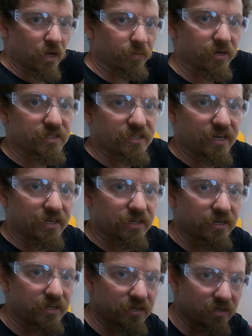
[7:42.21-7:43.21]
I'm gonna
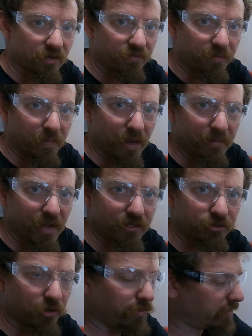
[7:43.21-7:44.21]
take the pen
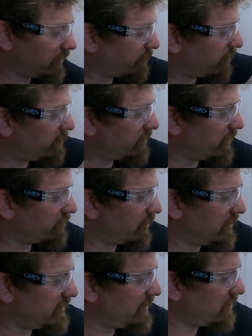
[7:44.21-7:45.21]
mandrel, and I'm gonna put the other
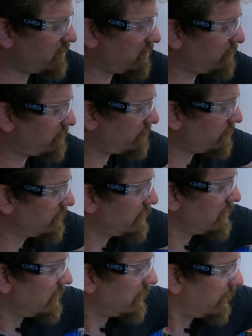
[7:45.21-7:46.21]
end here.
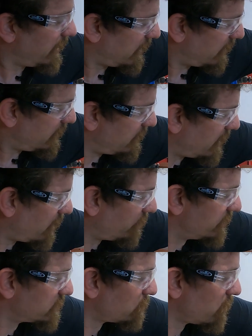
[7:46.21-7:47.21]
And how
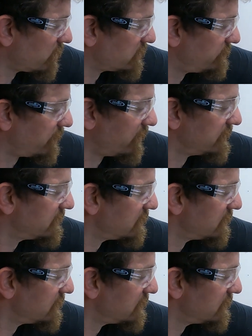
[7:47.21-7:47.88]
this works, very